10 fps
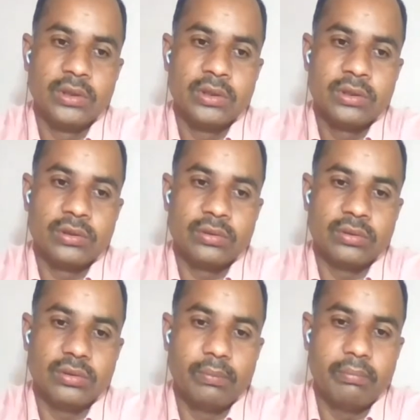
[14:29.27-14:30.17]

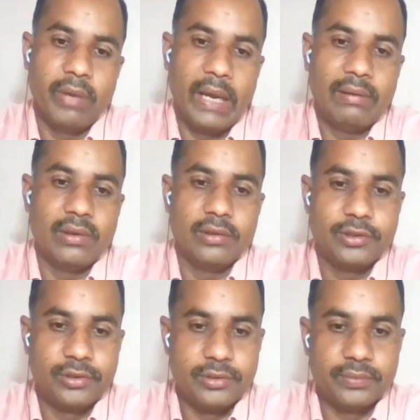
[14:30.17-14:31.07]
So
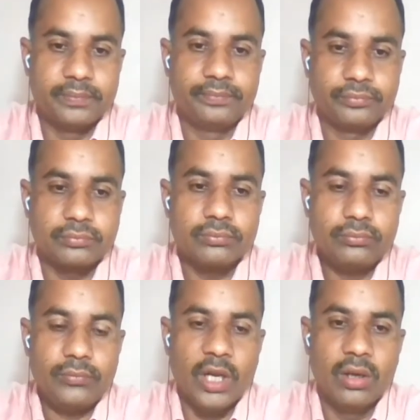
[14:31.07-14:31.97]
manners,
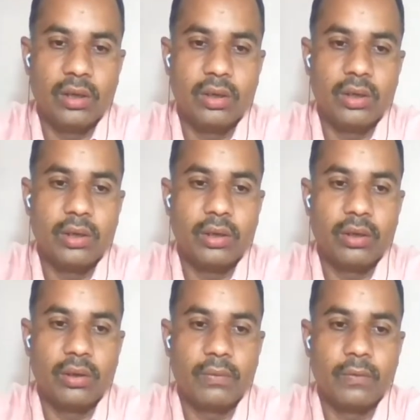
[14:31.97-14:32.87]

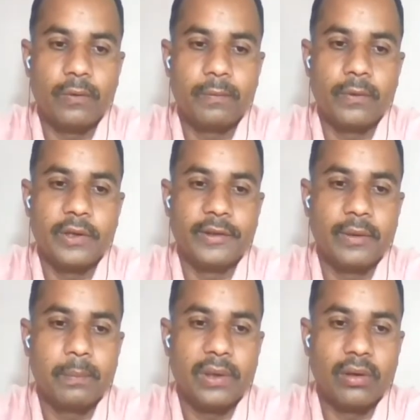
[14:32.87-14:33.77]
or for
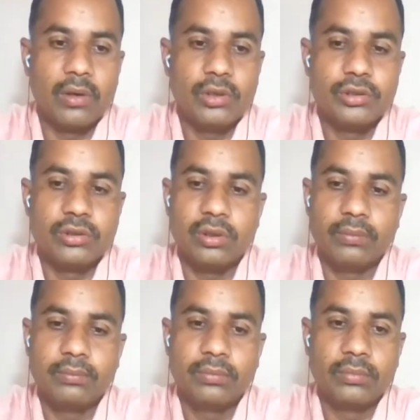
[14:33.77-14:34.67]
example
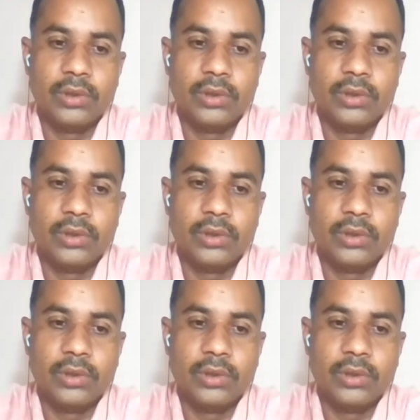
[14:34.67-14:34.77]
custom,